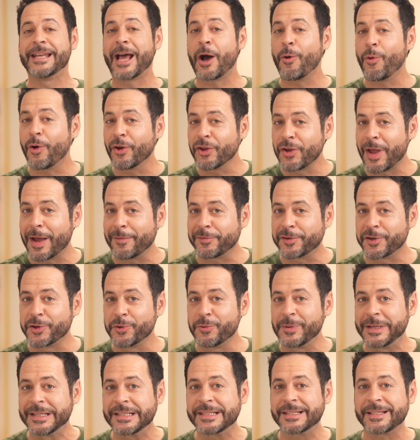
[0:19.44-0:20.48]
Now all you have to
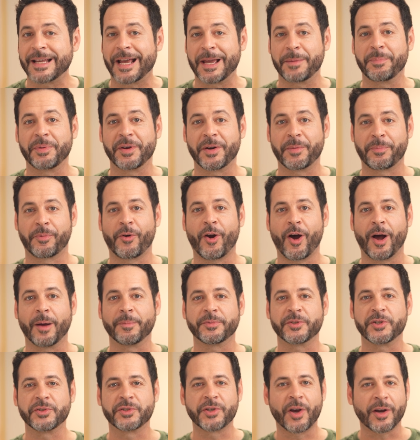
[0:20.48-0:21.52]
do is type in a
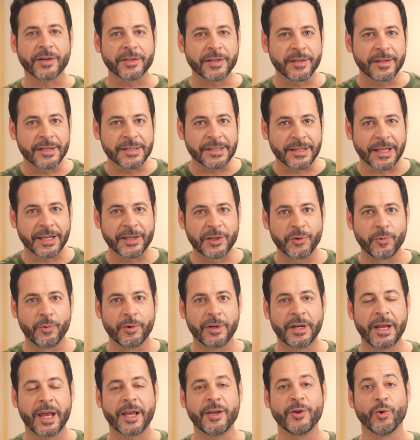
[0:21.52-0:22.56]
prompt. You talk to this like you
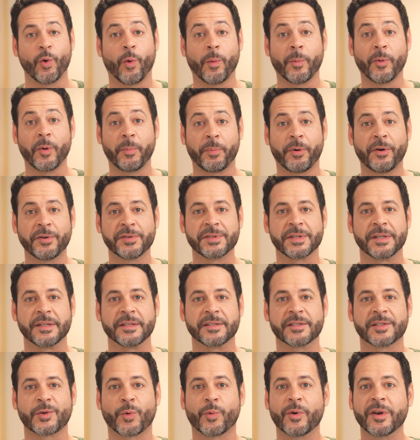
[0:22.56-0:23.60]
would a normal
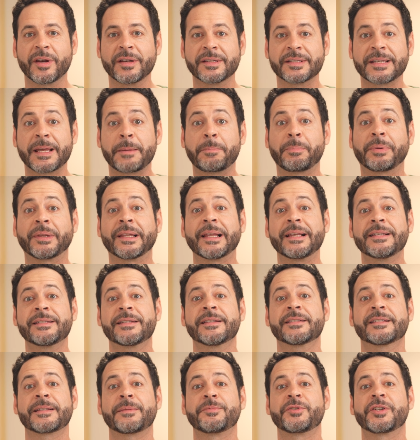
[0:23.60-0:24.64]
person. So we're gonna say place
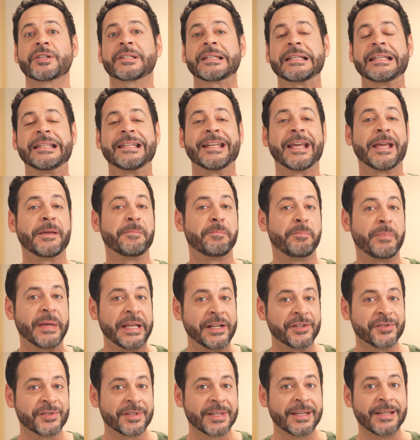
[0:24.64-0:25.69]
the subject in a
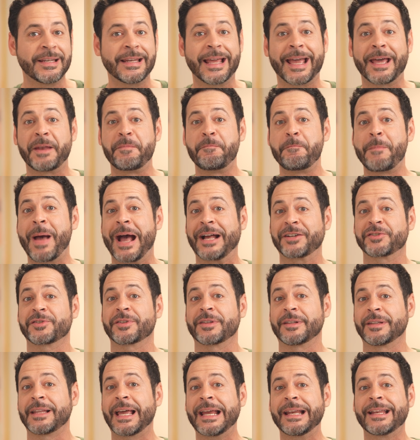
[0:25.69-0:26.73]
beach scene and match
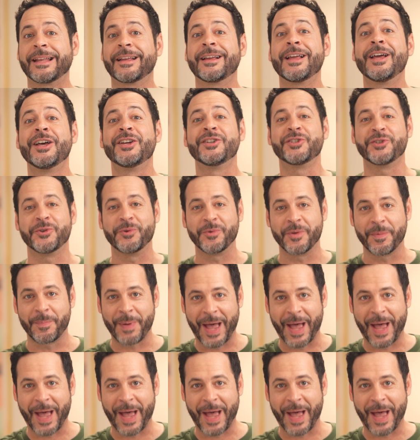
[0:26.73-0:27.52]
the lighting to the